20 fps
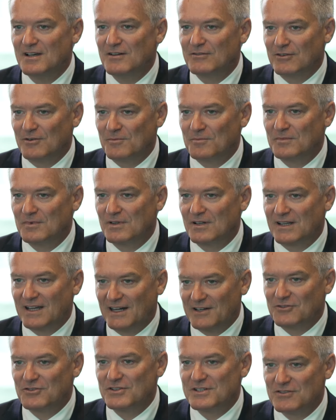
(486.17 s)
from
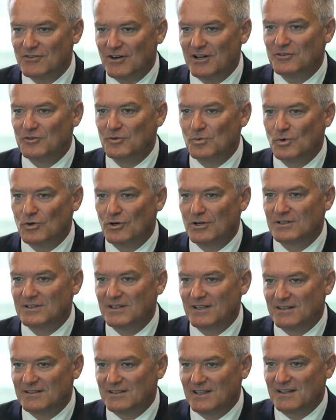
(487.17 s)
countries around the world
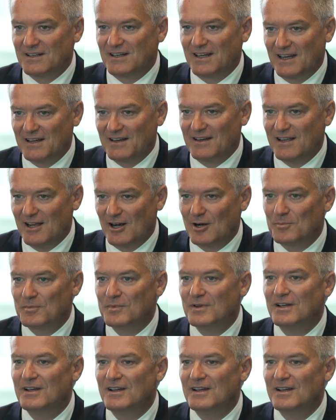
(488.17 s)
that can help